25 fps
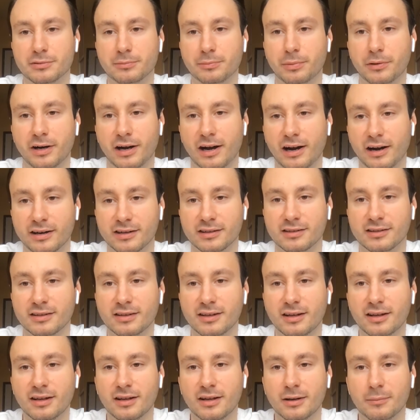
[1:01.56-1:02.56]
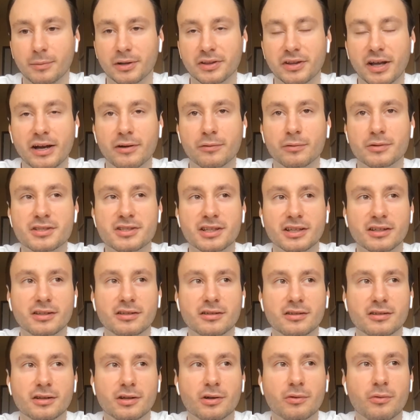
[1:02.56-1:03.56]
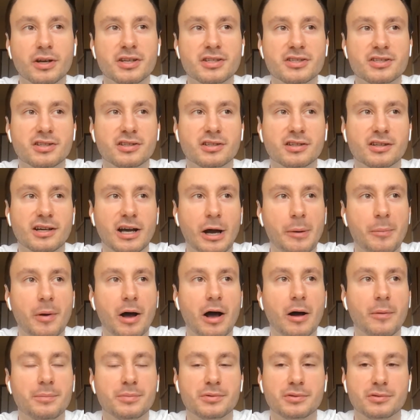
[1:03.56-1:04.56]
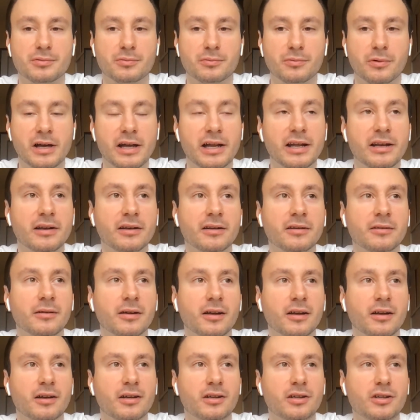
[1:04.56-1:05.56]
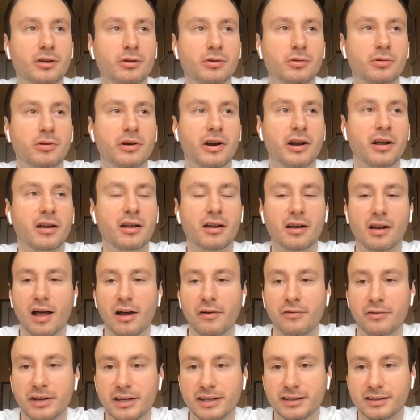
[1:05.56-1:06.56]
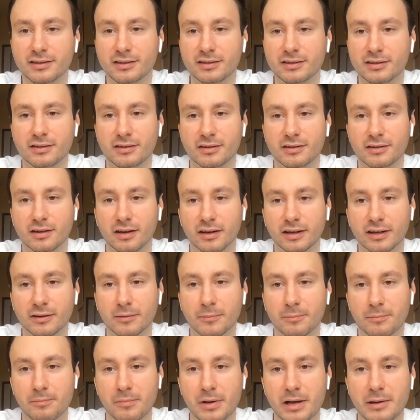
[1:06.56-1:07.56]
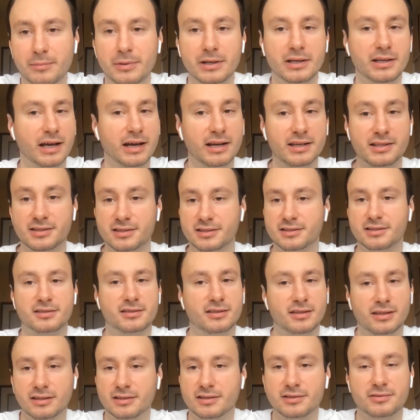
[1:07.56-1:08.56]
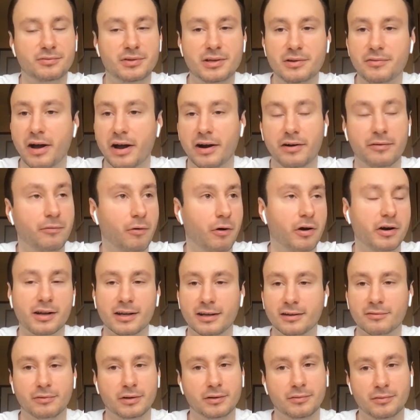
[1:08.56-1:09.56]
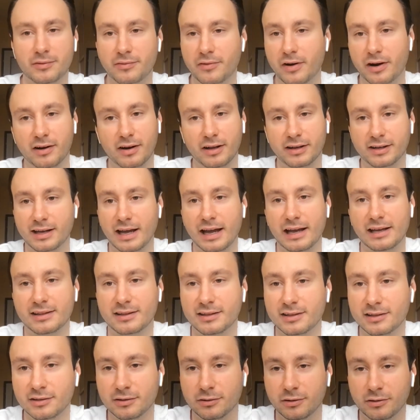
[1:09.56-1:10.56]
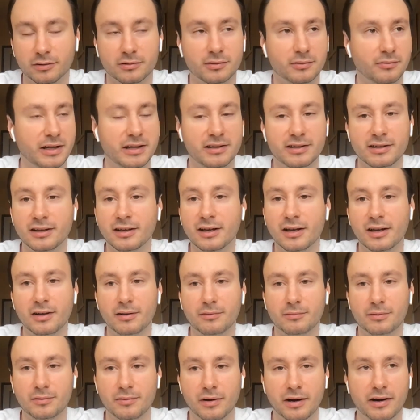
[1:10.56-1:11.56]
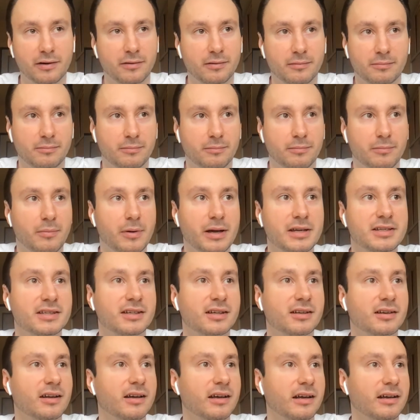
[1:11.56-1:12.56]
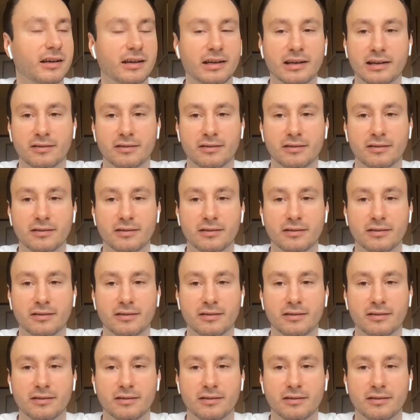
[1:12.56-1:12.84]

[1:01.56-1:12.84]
super hard. But I would say the question comes up when you really love it, like maybe as we were working when we were like 18 year old, 20, we were basically